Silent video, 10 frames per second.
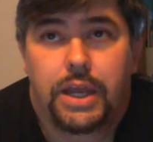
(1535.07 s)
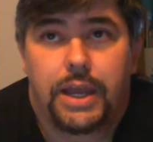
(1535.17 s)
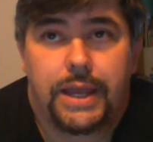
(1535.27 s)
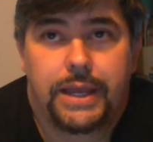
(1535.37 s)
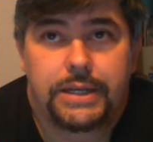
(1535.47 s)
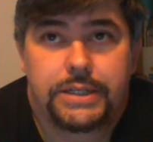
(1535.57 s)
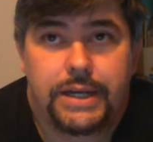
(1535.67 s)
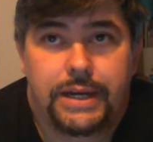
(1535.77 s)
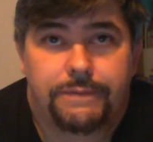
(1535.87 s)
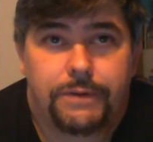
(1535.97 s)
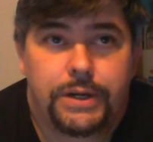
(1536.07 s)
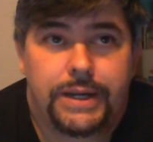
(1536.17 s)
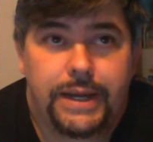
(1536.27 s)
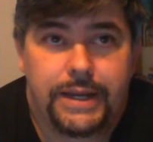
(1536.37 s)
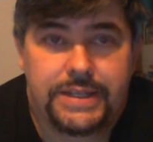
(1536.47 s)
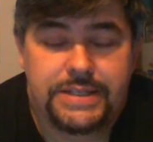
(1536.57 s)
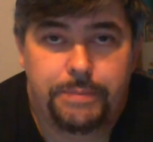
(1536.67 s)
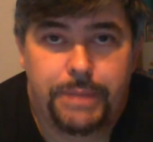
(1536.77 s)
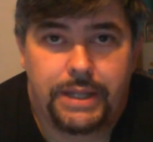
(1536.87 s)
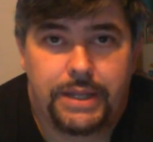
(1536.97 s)
And Ferdinand and
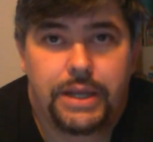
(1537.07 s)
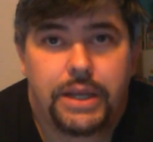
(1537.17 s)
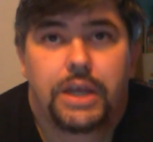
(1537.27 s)
Isabella.